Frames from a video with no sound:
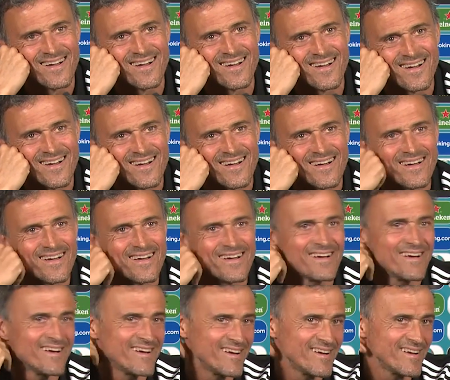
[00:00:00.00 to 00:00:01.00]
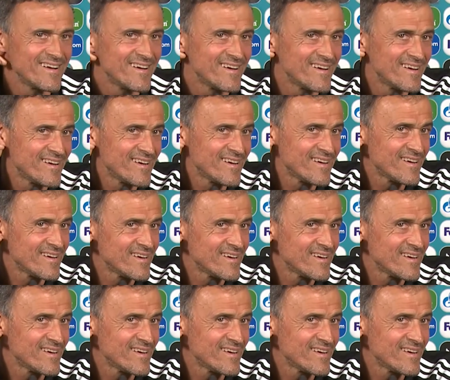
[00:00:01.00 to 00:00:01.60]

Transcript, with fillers: famous elbow from